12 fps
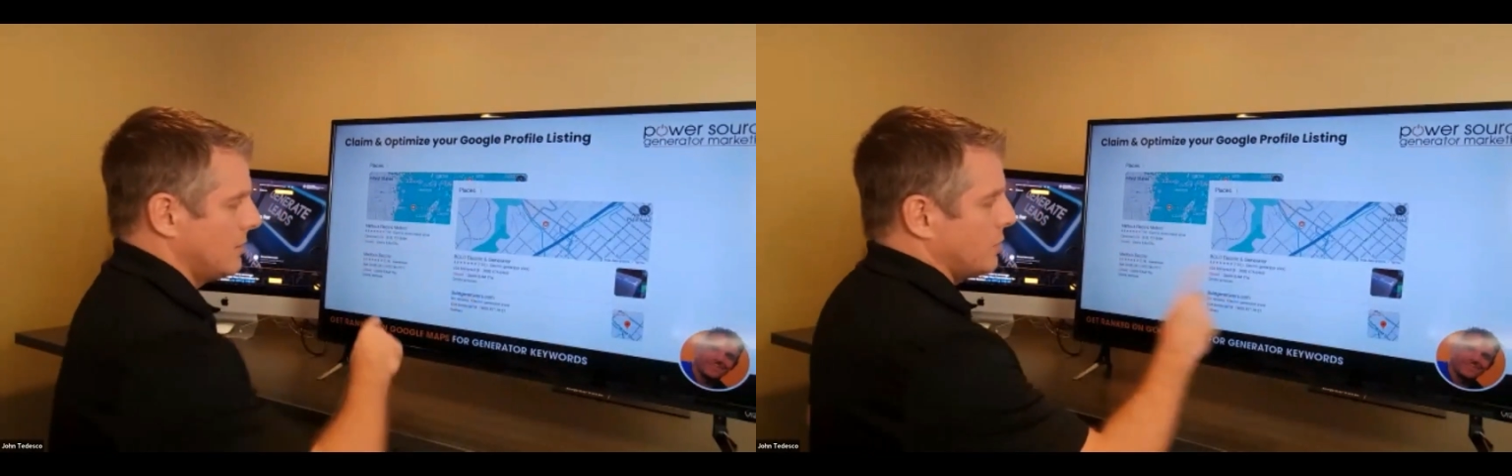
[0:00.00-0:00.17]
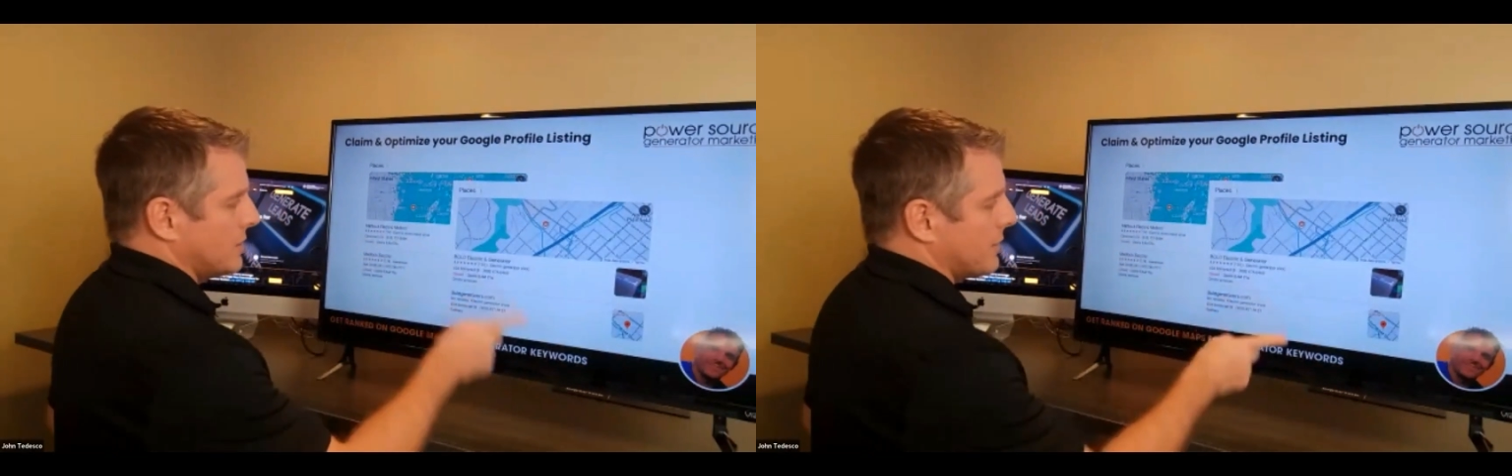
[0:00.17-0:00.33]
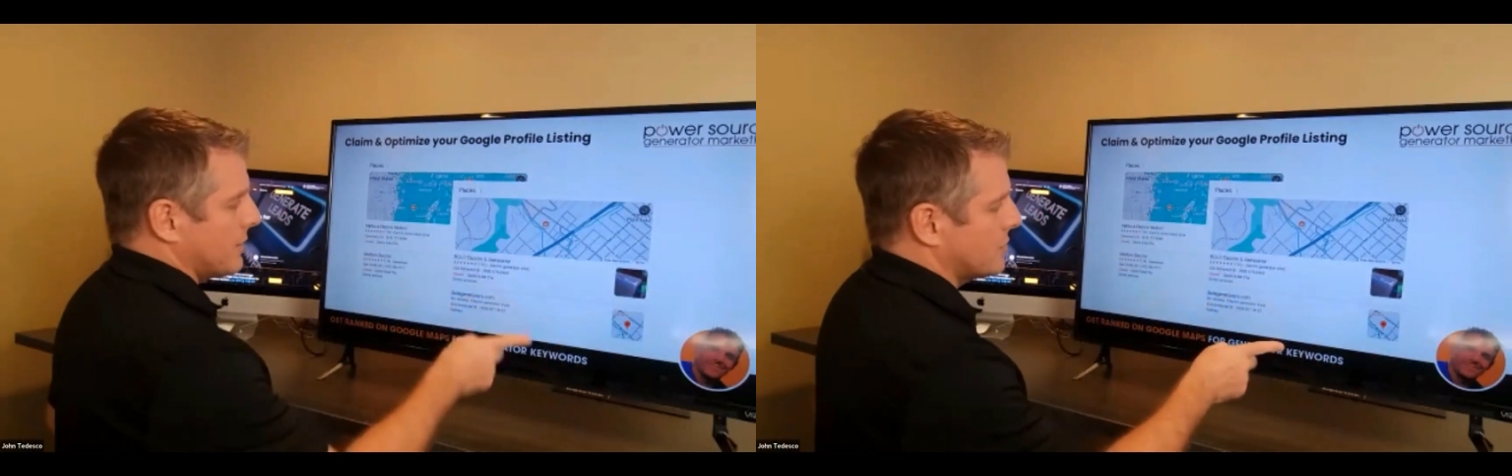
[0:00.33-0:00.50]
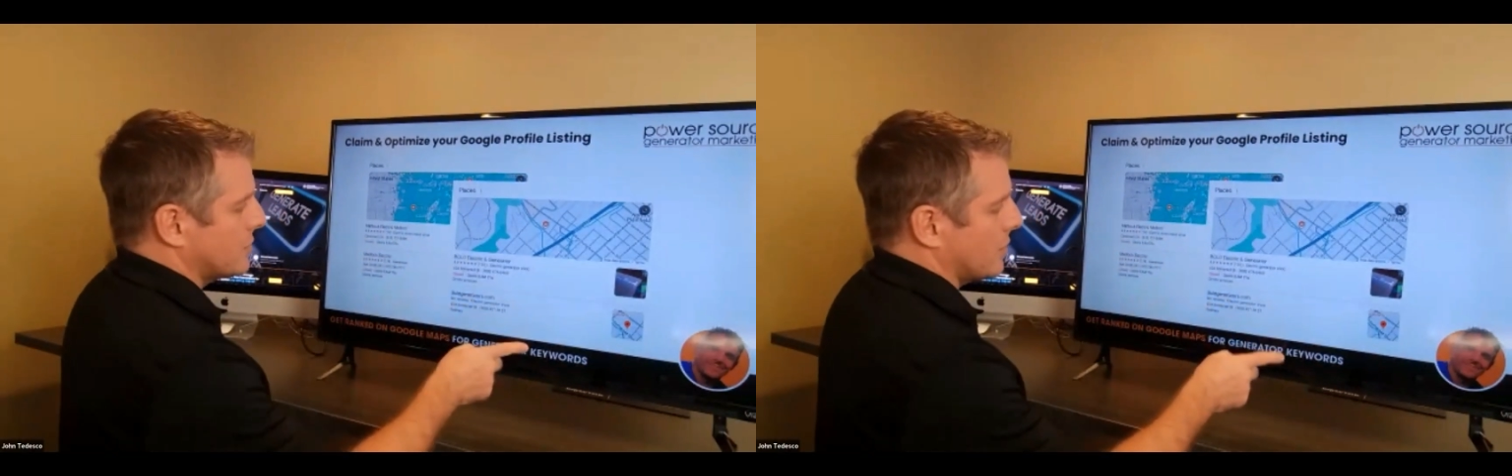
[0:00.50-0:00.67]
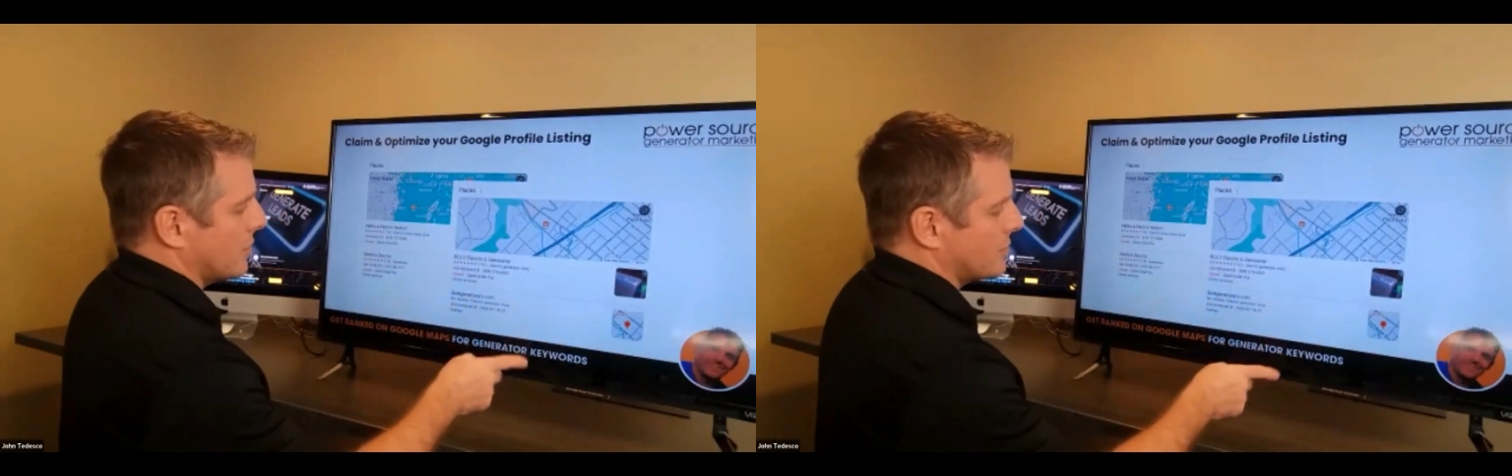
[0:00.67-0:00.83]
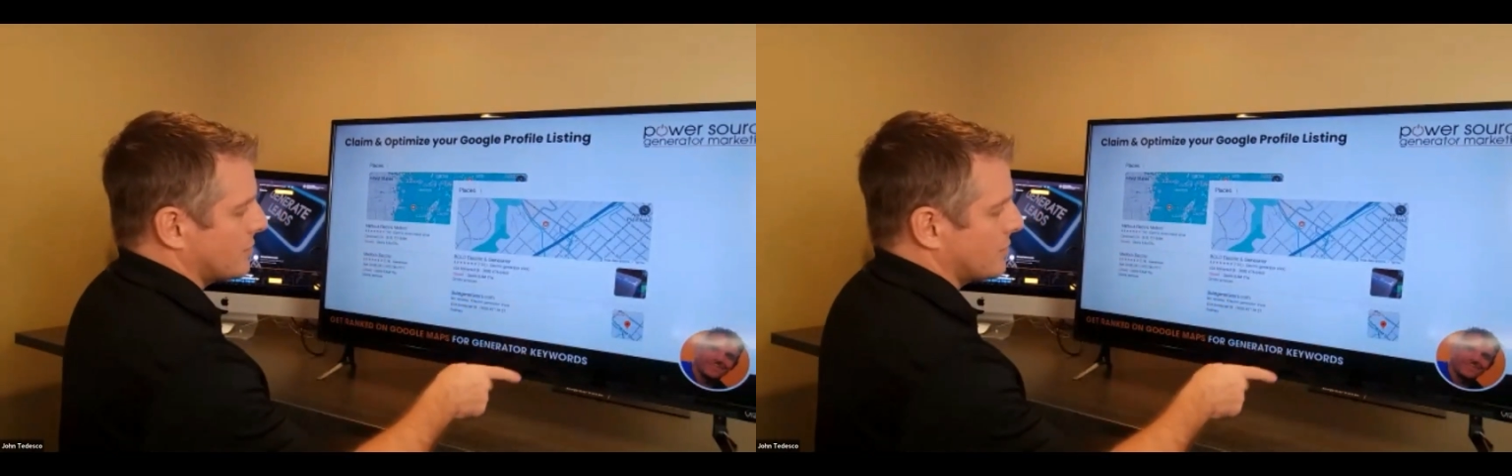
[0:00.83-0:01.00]
do a different
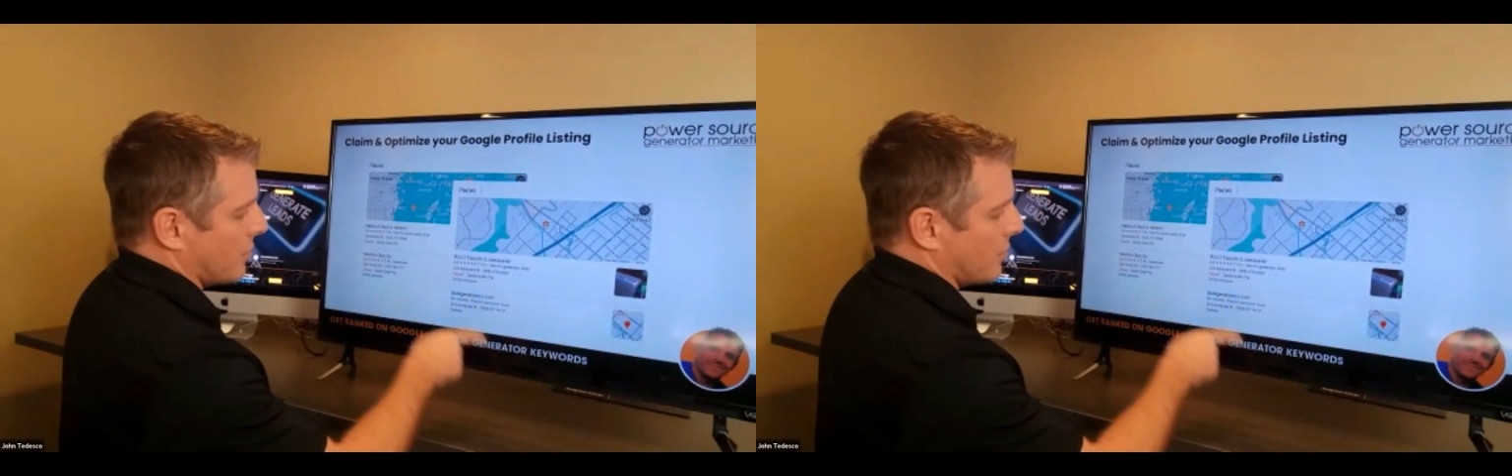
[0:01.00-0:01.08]
search